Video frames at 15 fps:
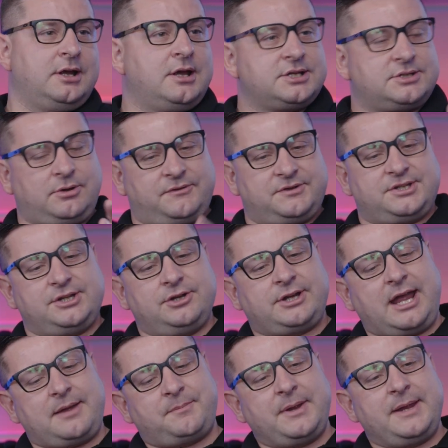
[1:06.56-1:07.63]
So obviously you'll
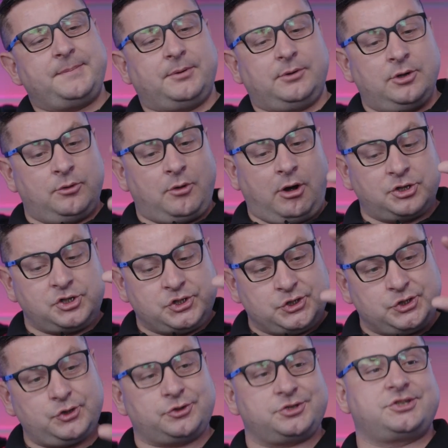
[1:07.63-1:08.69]
get people who are
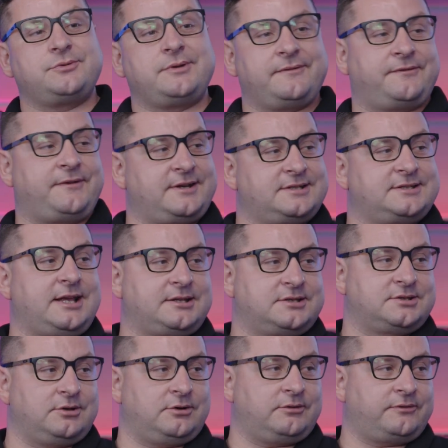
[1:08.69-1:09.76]
just doing fixed head
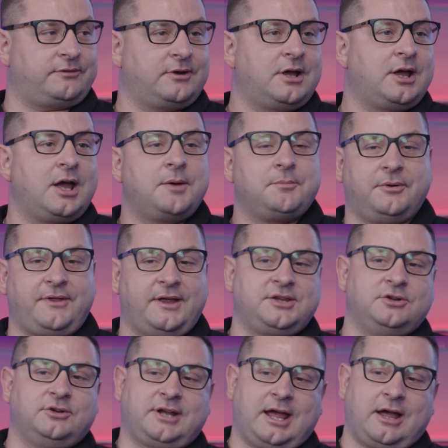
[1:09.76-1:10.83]
stuff, but then
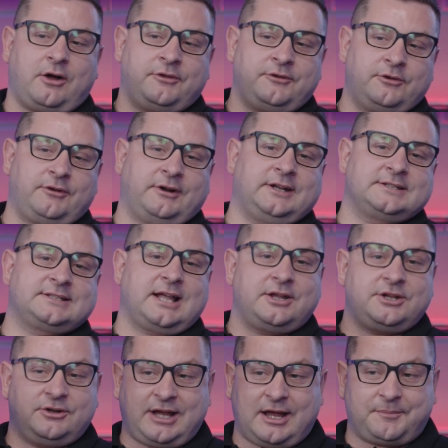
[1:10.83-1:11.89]
you'll get, on the other end of the scale,
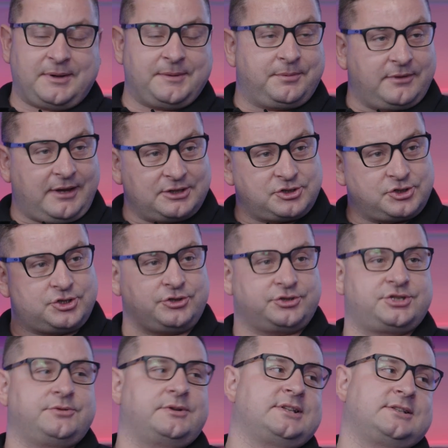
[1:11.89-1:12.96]
you'll get people that are
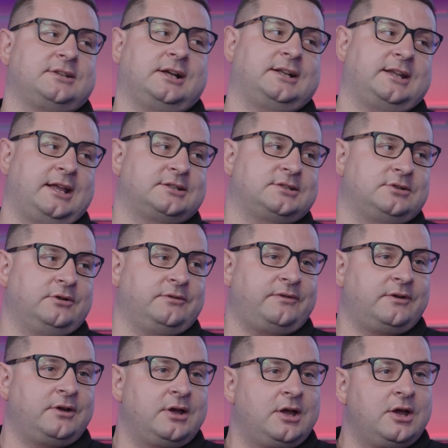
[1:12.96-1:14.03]
just doing sliding head stuff.
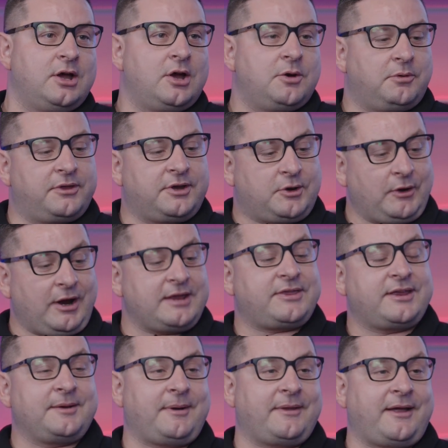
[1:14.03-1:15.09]
Well, the great
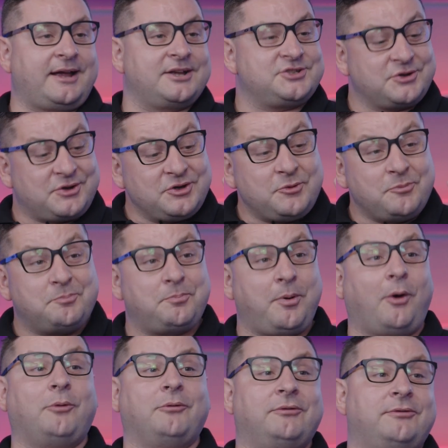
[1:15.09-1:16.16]
thing about that is you can do
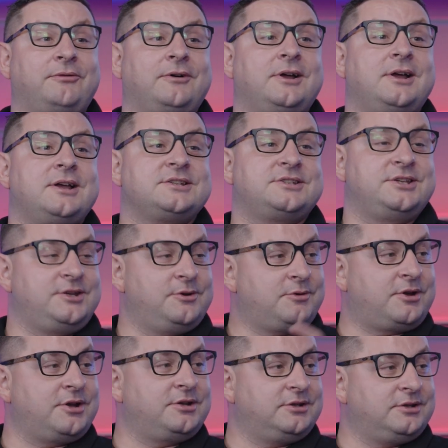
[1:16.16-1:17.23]
both. So you
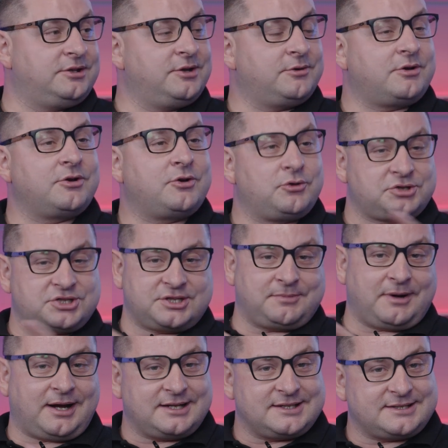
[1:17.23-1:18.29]
can
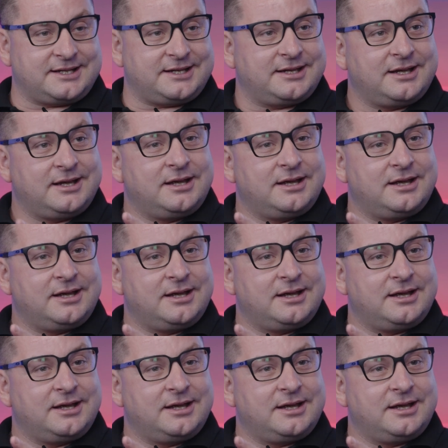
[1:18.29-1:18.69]
customize it